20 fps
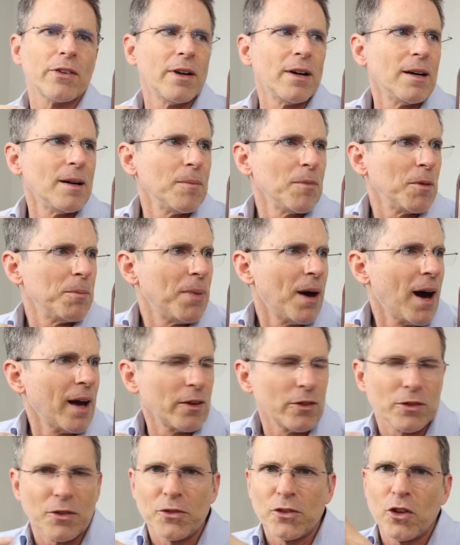The
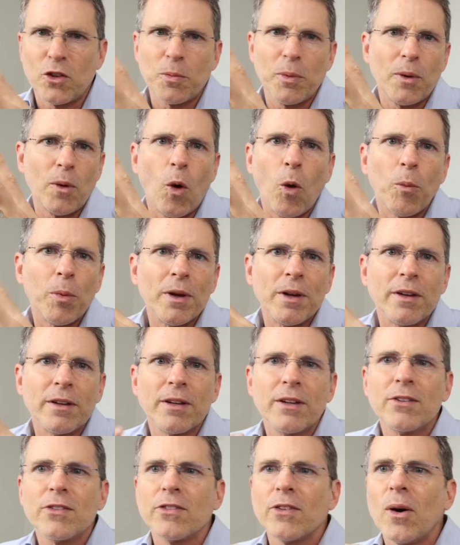bottles have just been
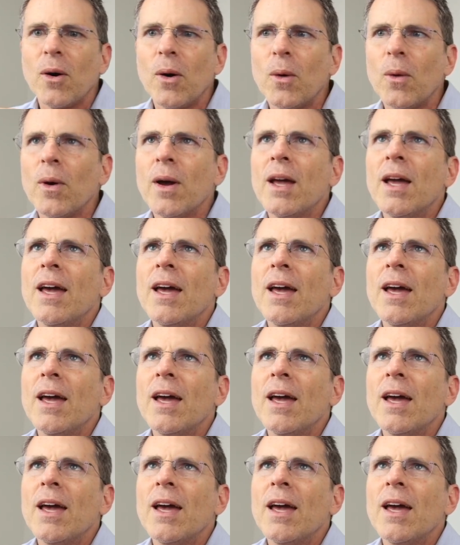opened, so